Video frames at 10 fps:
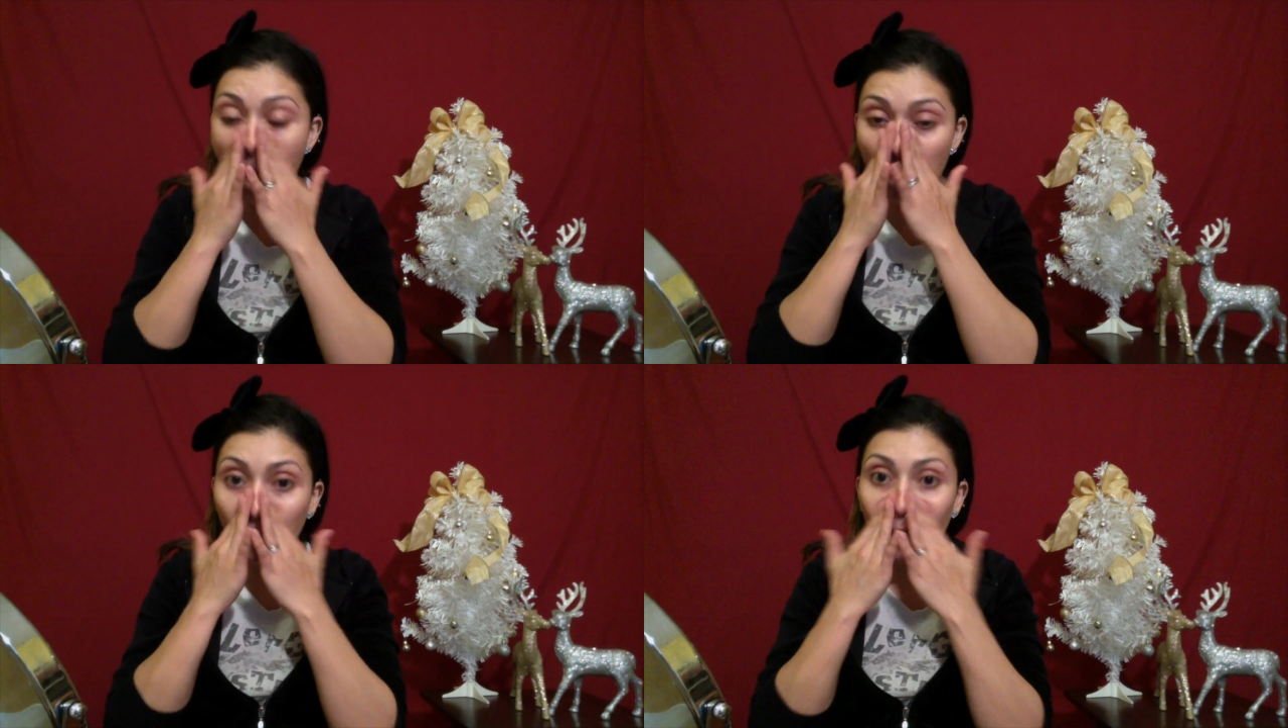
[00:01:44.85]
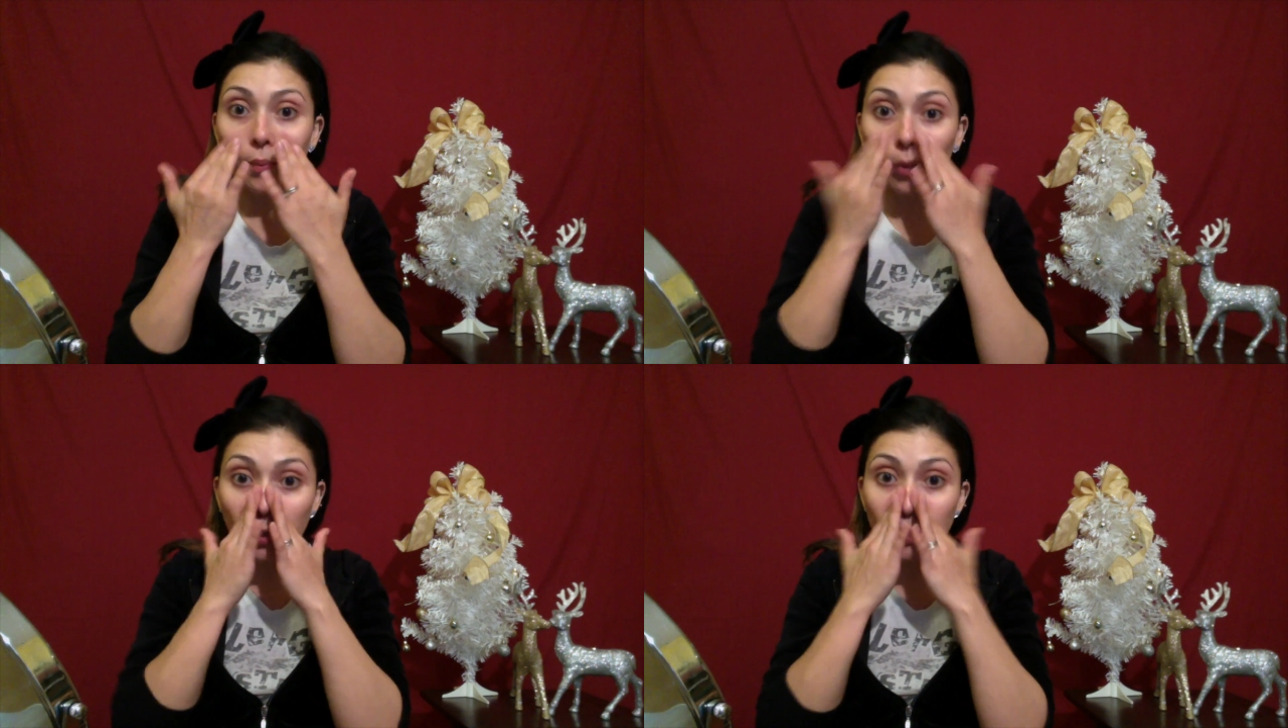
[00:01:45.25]
my
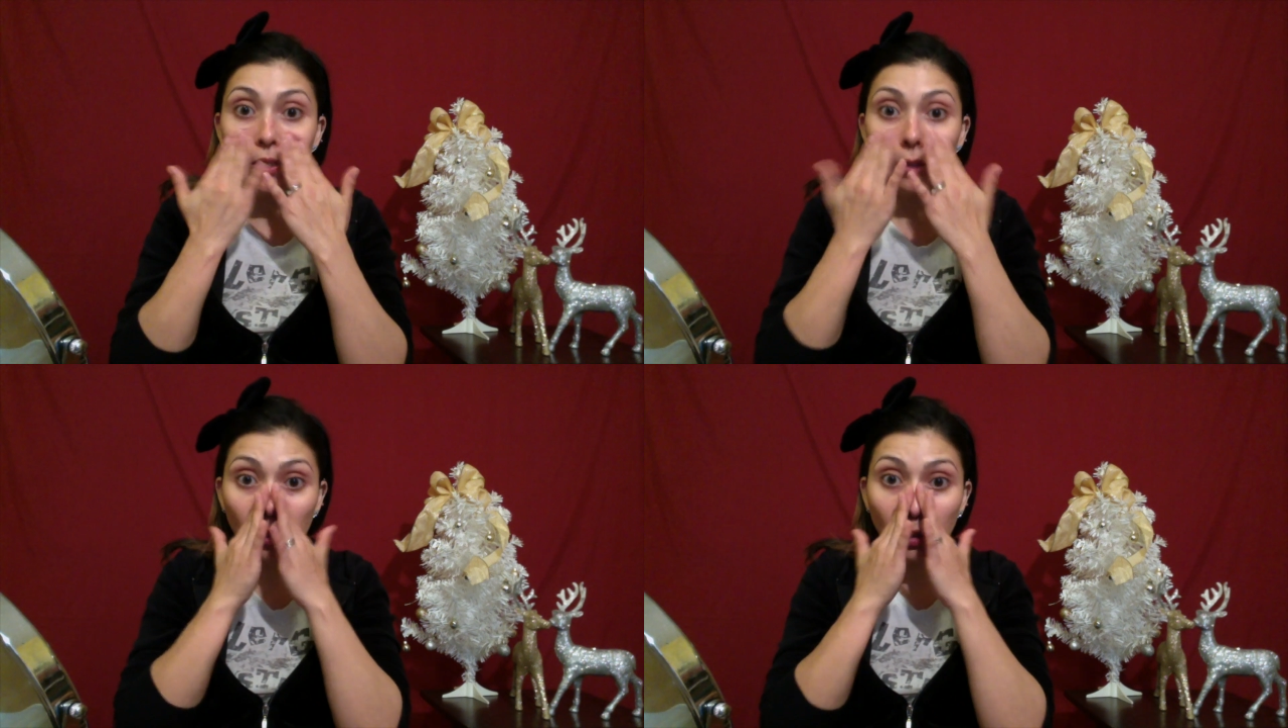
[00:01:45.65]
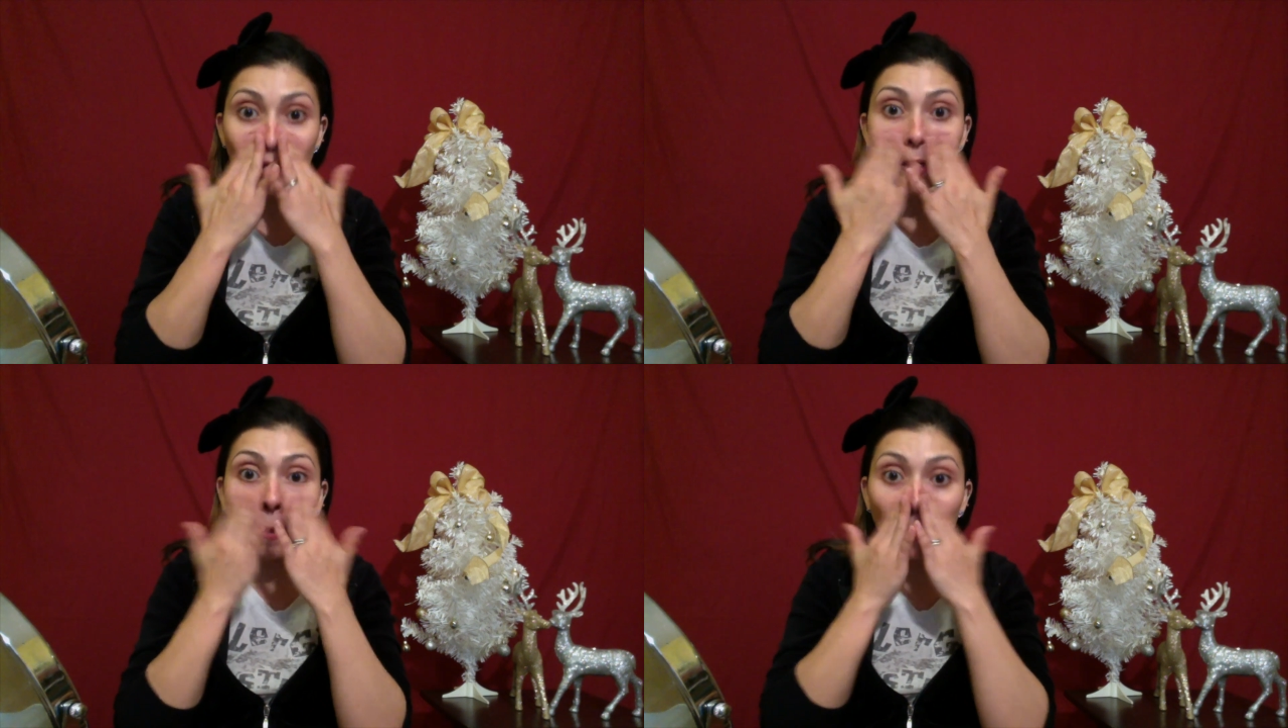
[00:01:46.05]
pores look
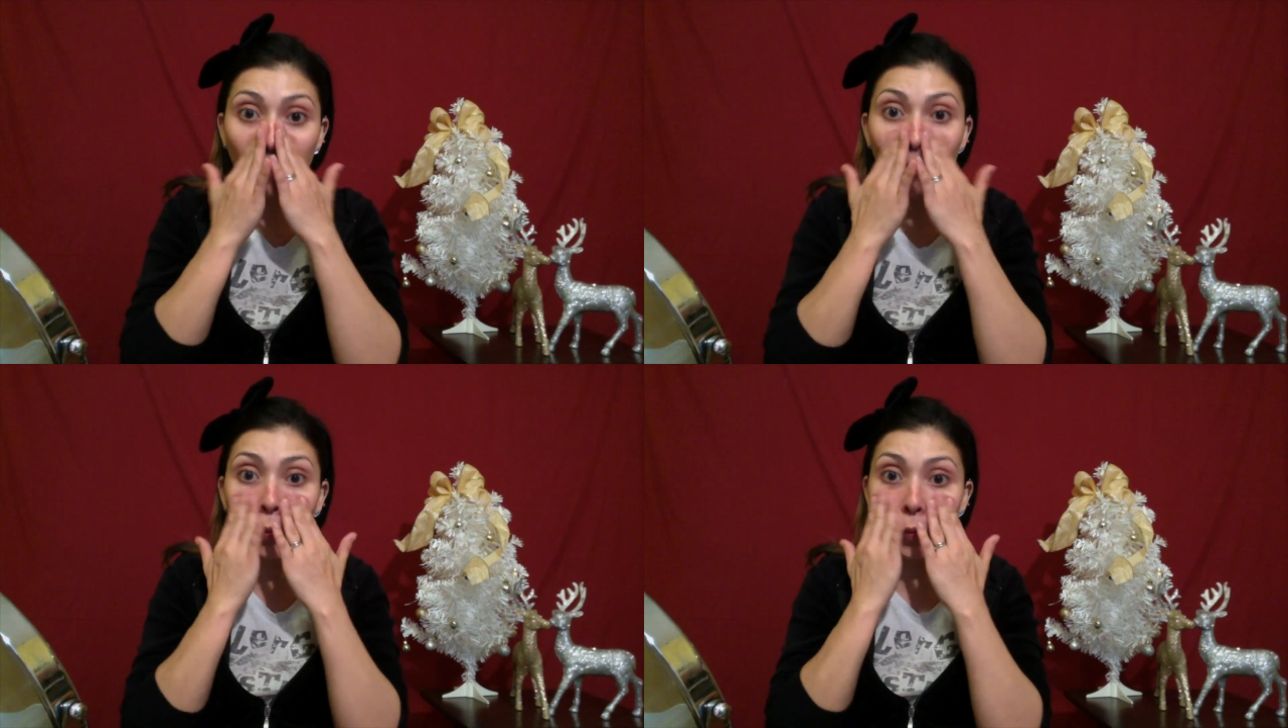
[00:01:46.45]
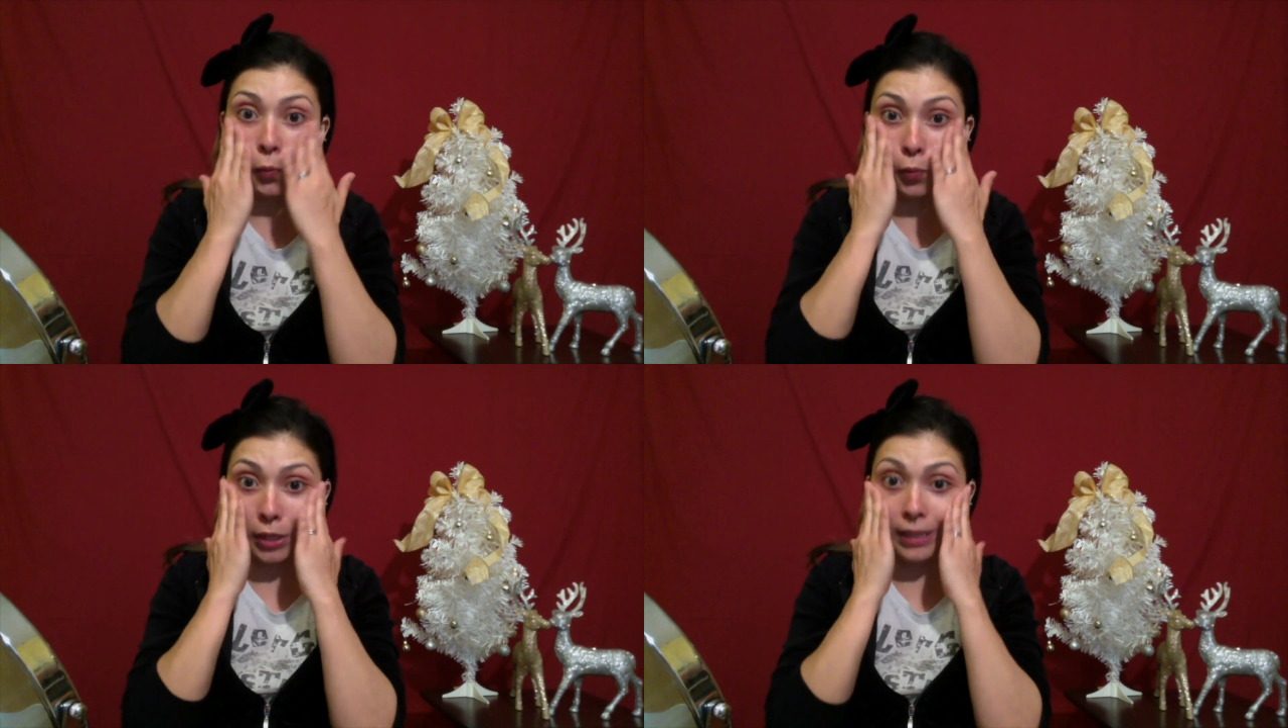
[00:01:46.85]

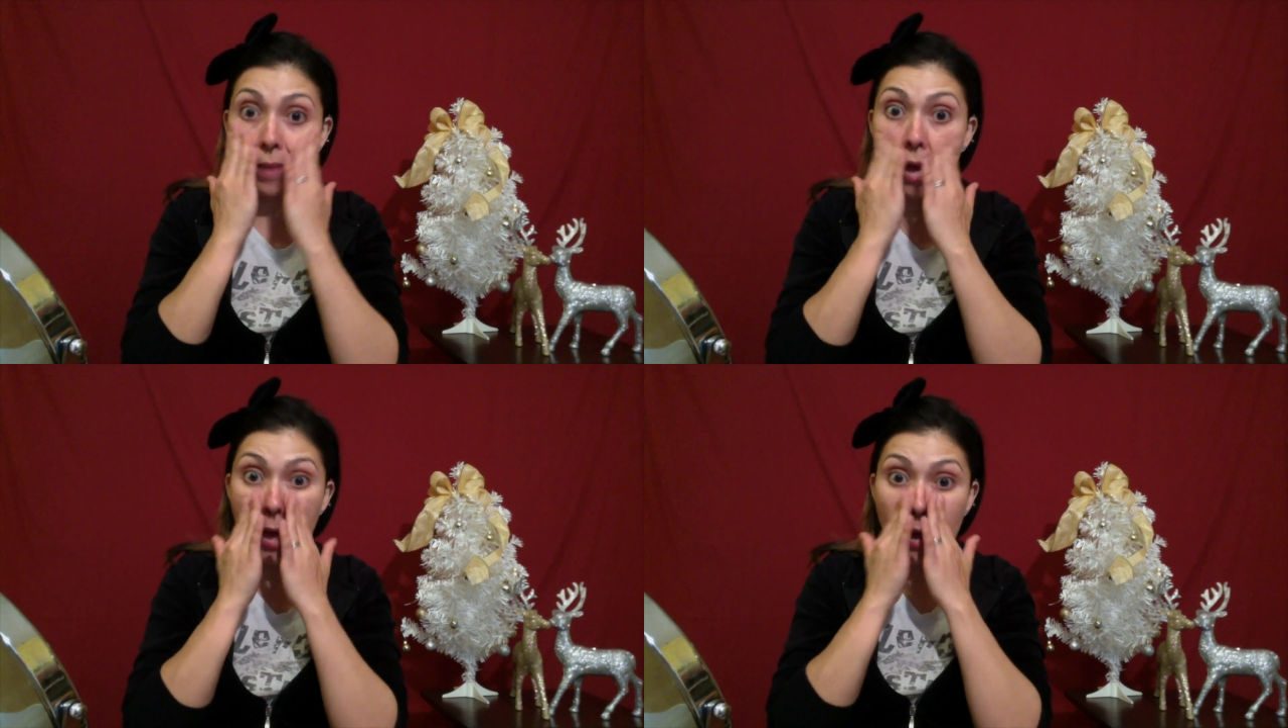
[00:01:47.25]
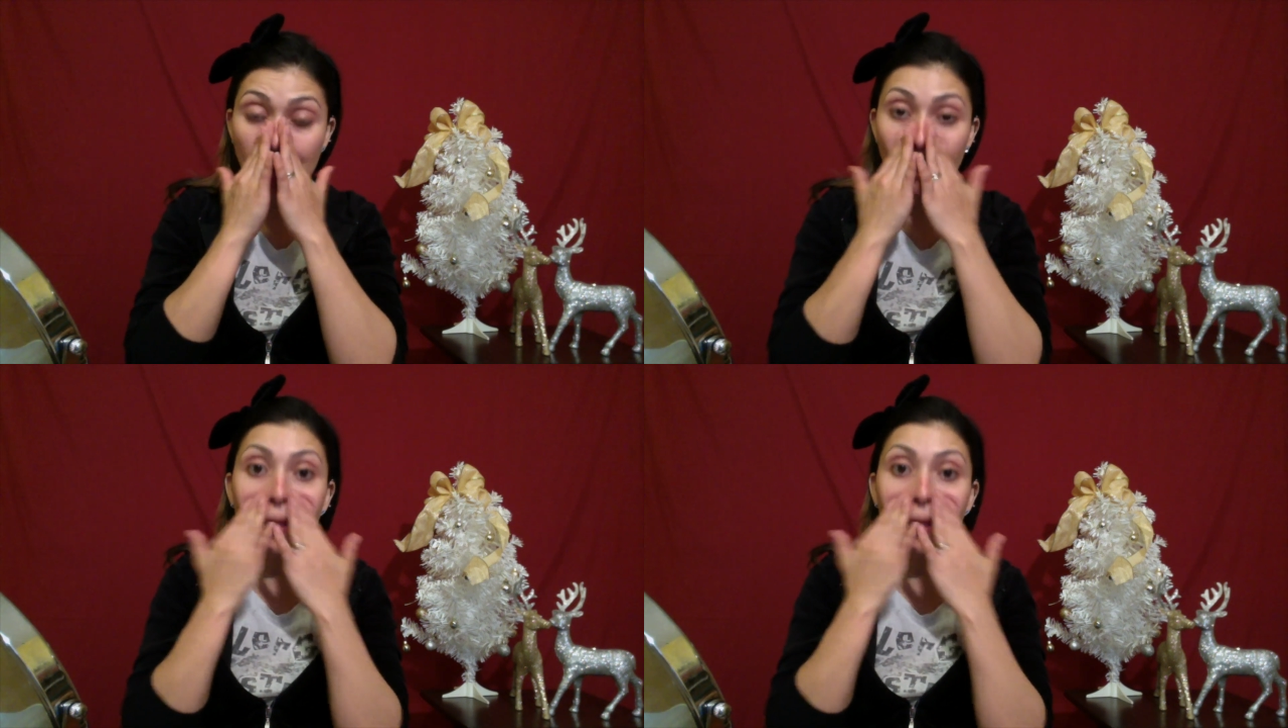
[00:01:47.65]
really bad.